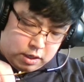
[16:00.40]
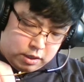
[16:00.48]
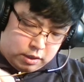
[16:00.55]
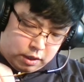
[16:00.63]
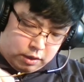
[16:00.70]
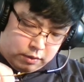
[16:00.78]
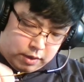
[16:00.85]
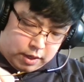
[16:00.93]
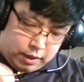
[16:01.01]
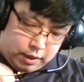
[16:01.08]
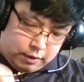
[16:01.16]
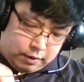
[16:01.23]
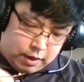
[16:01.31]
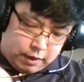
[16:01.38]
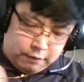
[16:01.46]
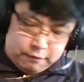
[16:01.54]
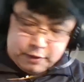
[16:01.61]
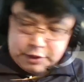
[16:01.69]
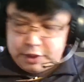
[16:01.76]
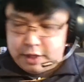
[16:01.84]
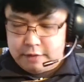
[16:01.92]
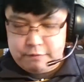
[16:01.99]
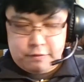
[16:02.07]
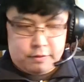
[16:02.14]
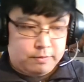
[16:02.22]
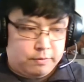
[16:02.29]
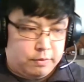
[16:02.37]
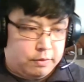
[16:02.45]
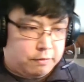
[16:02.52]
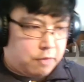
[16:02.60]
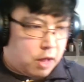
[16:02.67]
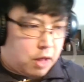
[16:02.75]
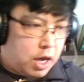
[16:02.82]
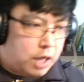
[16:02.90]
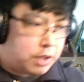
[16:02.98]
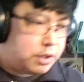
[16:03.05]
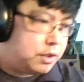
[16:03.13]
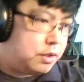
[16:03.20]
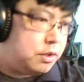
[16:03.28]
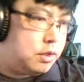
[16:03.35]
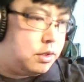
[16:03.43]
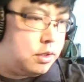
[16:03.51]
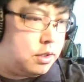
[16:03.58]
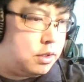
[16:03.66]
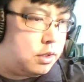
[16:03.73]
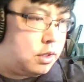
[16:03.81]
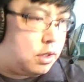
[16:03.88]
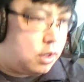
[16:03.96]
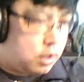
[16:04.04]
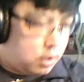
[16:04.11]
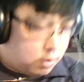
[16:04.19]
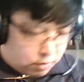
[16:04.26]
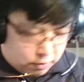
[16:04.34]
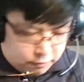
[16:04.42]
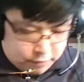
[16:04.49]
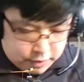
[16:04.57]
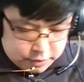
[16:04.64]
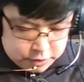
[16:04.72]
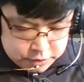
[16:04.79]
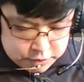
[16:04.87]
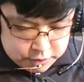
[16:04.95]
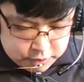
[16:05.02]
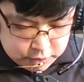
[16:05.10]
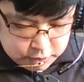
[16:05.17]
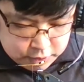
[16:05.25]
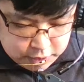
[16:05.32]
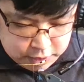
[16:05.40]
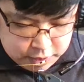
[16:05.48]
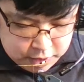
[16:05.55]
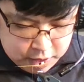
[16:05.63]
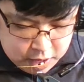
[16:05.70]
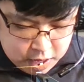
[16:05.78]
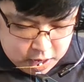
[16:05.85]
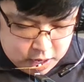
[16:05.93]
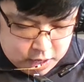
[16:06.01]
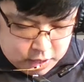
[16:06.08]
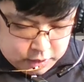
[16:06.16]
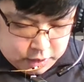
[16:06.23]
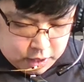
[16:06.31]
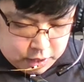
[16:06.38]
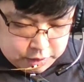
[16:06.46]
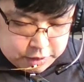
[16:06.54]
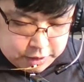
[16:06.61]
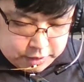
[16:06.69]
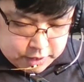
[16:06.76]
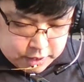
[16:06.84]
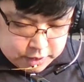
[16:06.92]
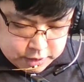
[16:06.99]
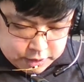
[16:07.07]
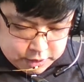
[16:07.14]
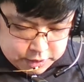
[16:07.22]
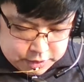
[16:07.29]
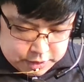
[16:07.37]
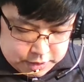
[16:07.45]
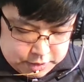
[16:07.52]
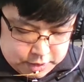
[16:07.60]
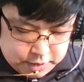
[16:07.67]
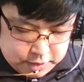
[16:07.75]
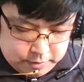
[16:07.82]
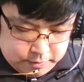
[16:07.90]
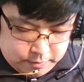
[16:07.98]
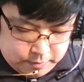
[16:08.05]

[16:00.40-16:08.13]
know, any fuzz you get from the floss or feathers underneath. The other thing that it does is it